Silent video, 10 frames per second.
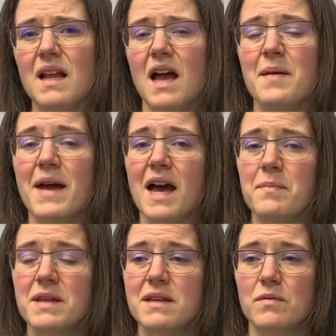I'm
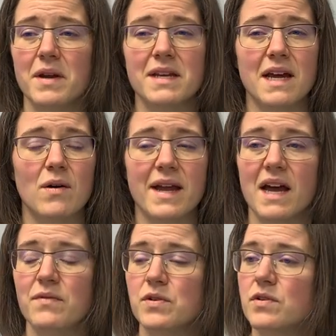happy that right now I
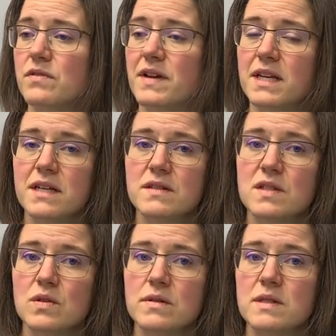haven't heard of any
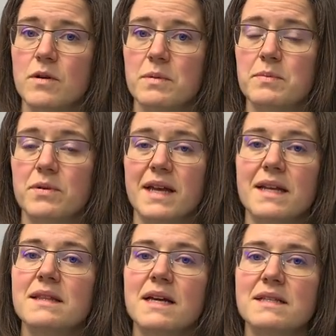concerns about people
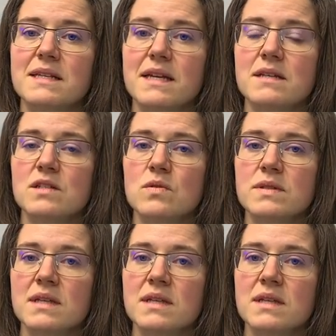getting that second dose,